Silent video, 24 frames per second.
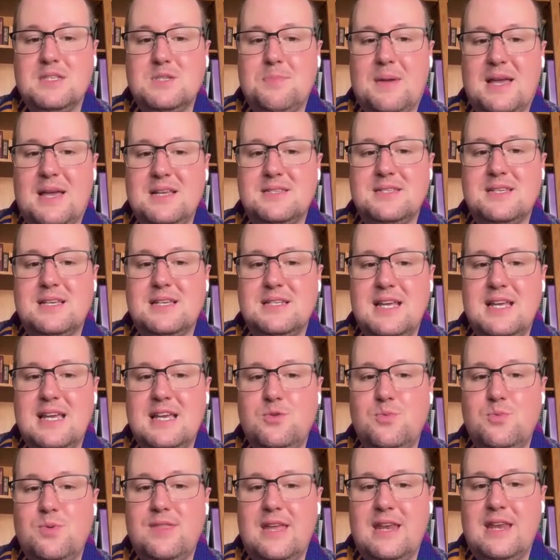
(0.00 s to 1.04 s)
spice
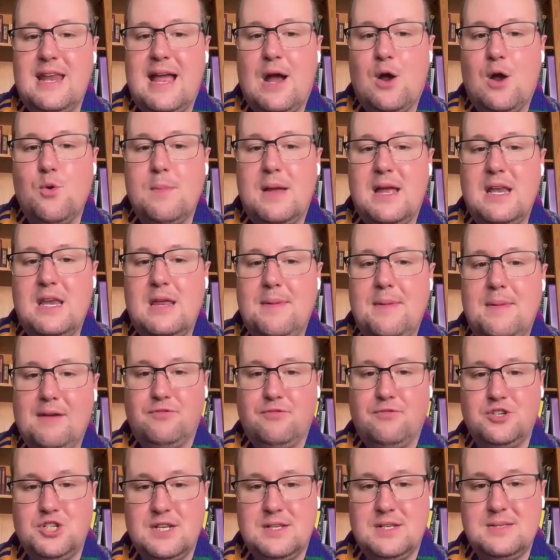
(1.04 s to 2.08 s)
contained within our mighty
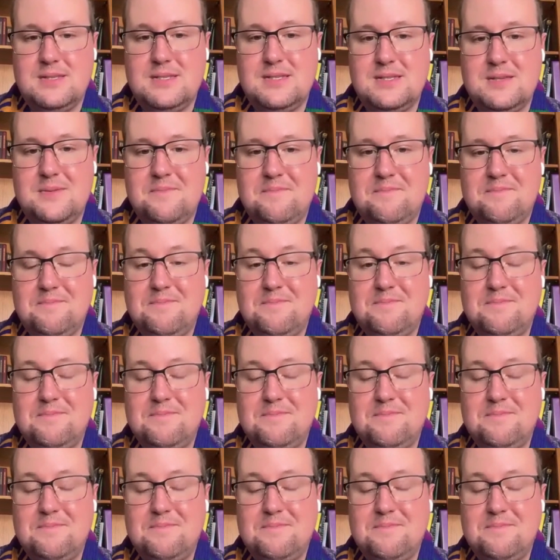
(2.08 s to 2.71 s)
beverages.